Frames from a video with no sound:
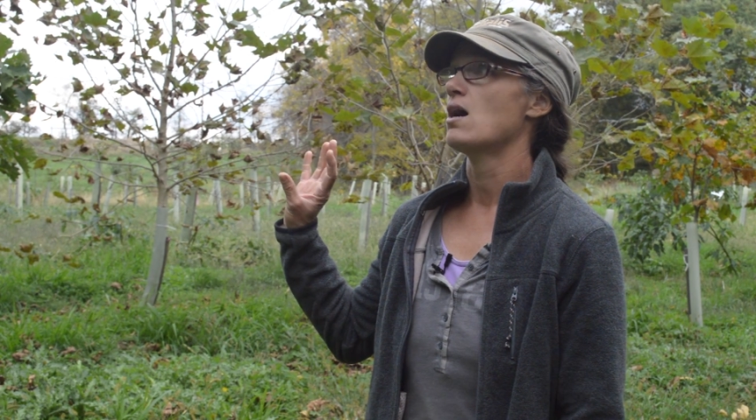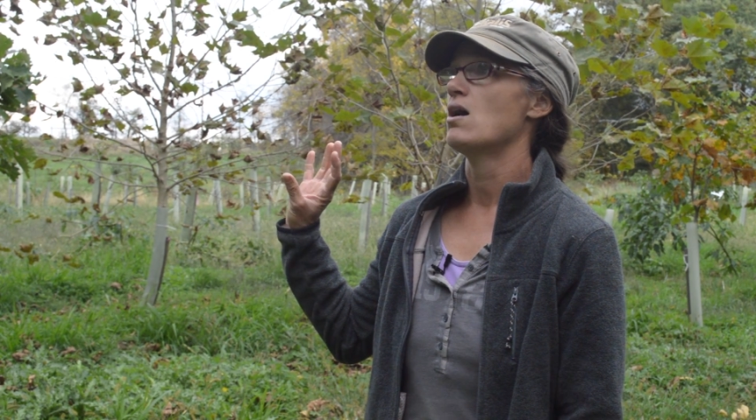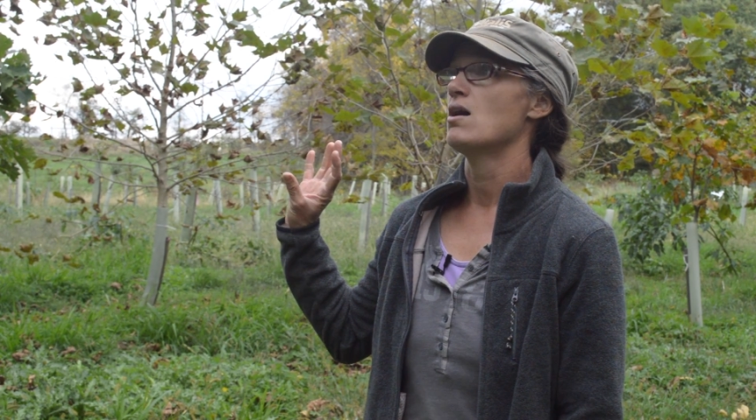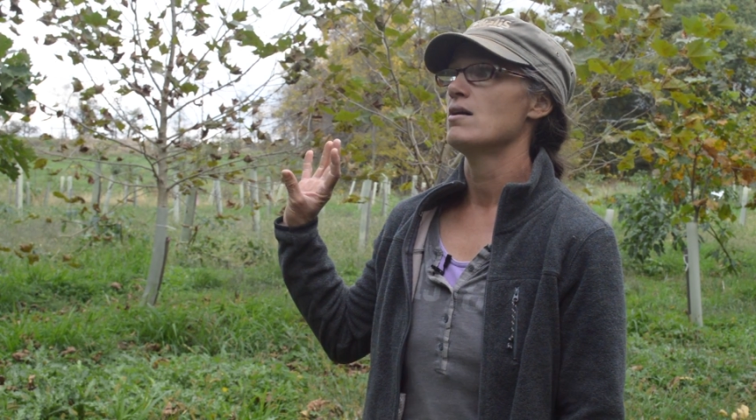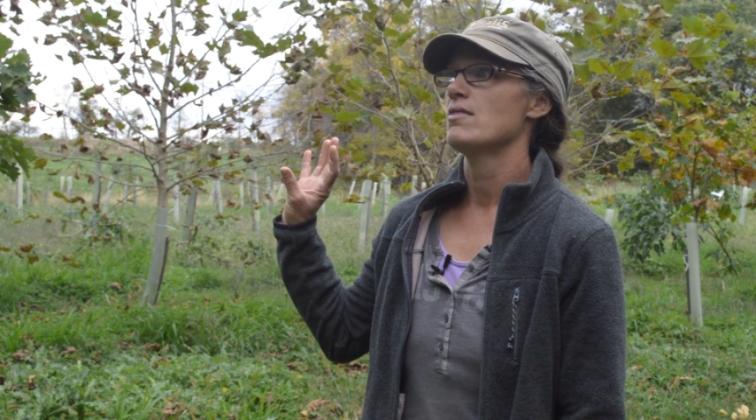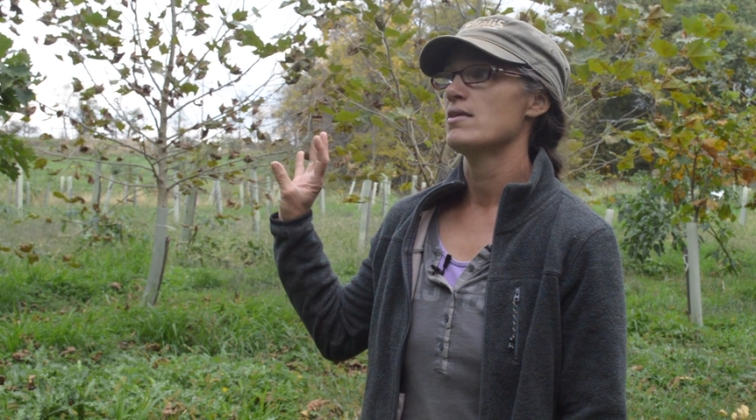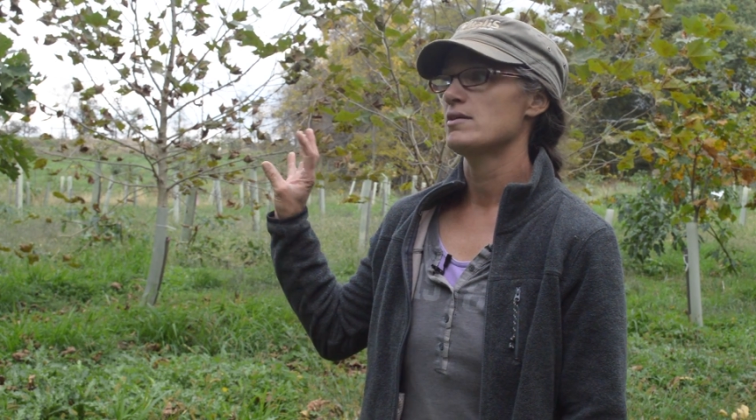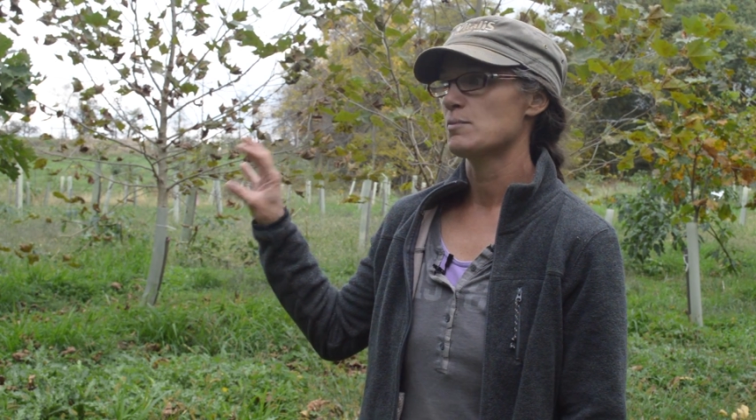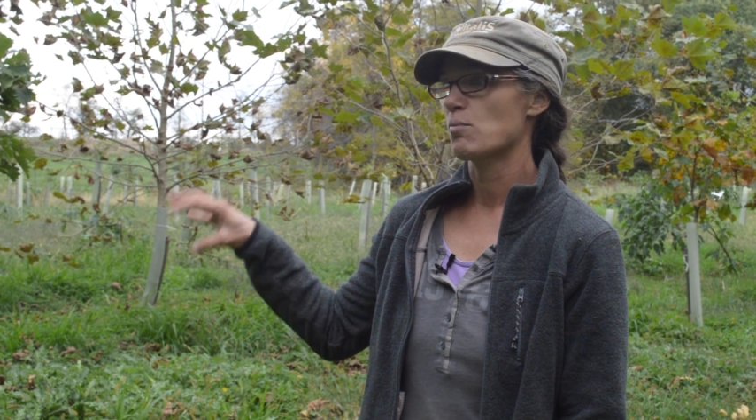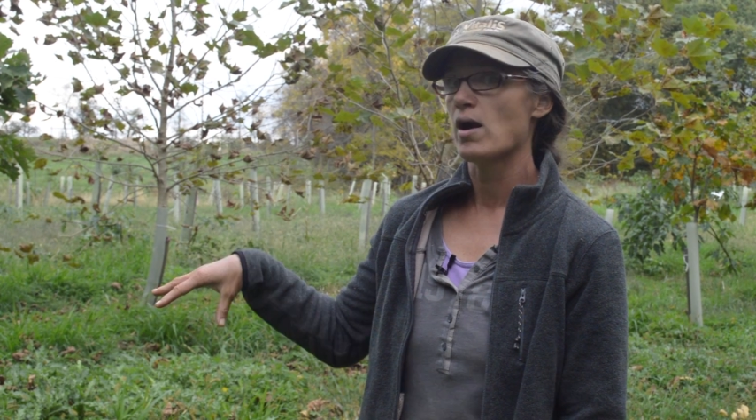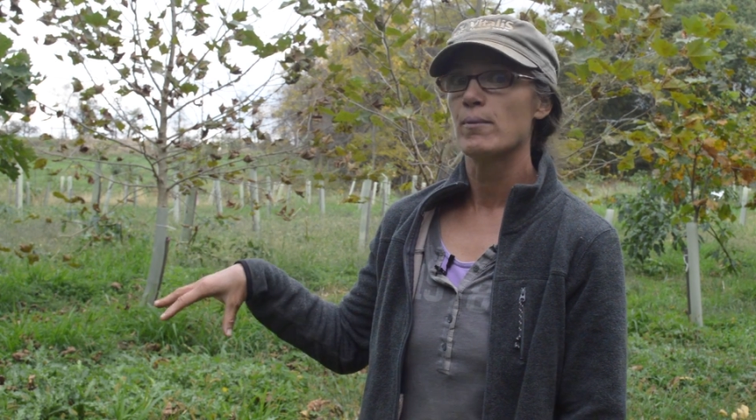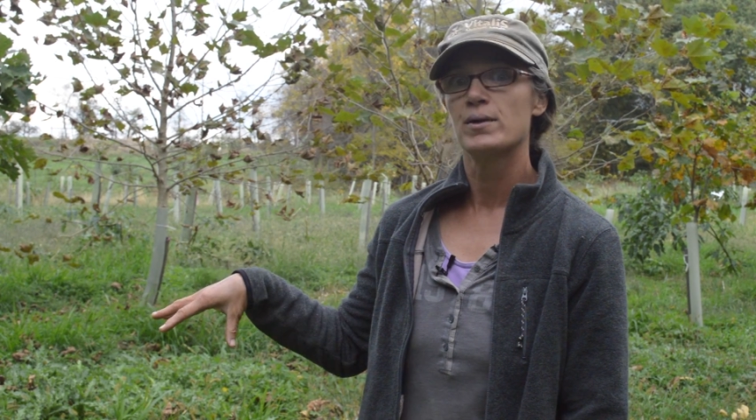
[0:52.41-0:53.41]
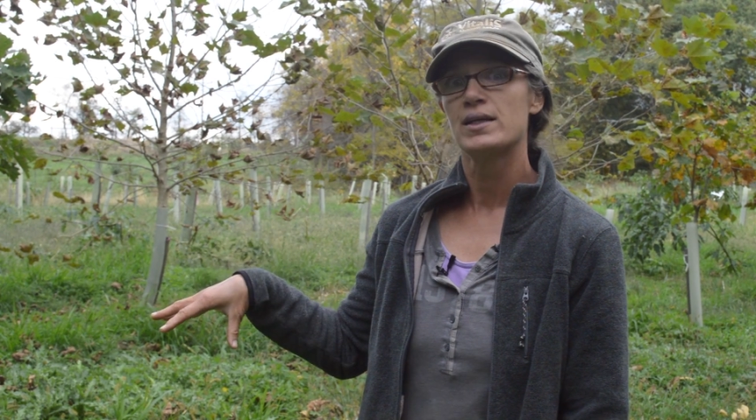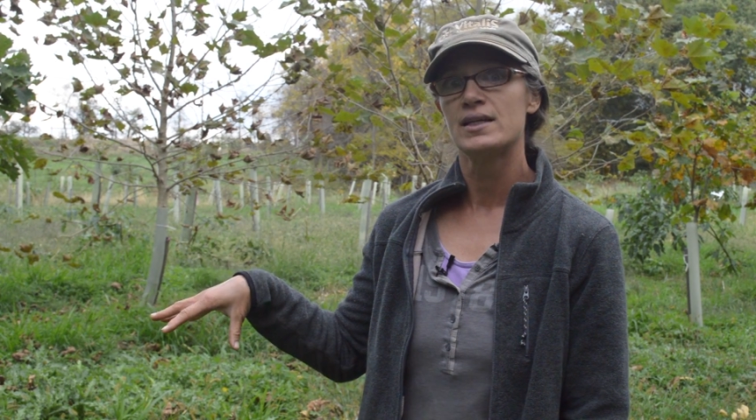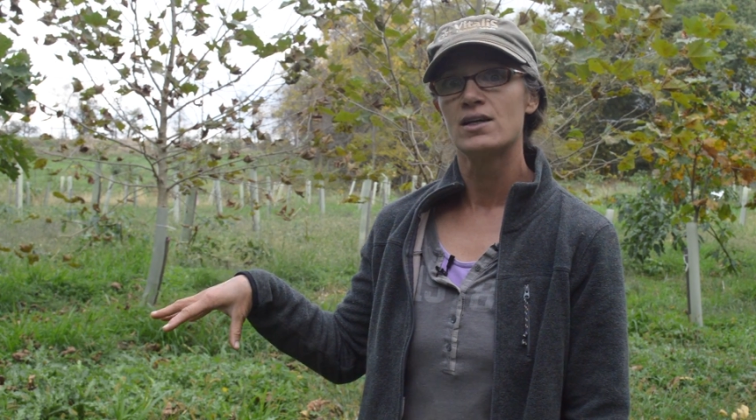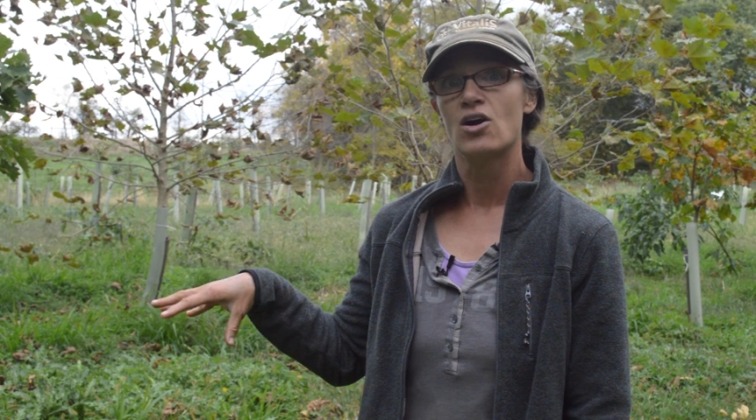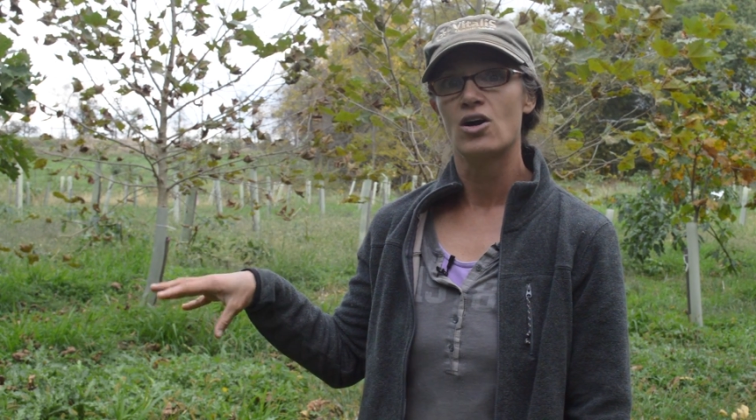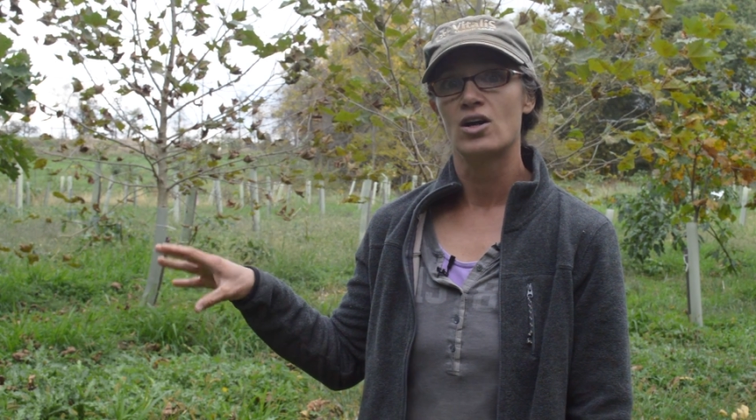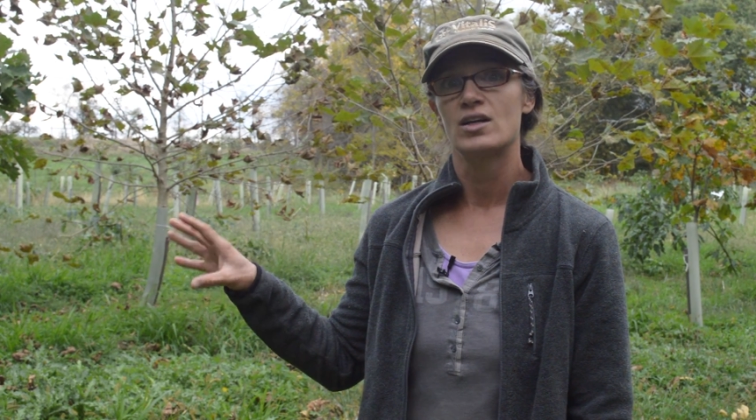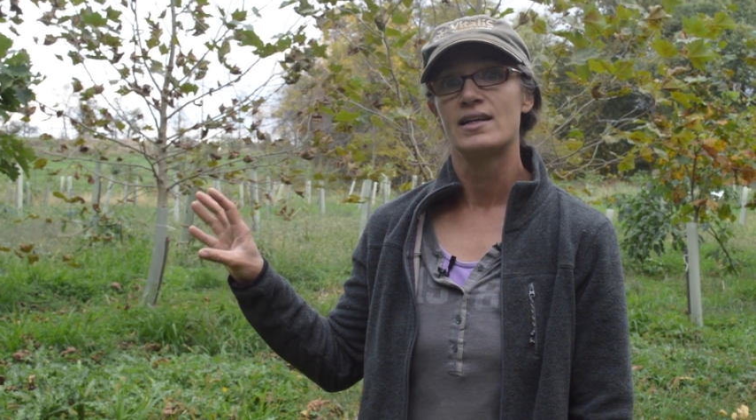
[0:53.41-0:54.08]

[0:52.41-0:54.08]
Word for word: on this property are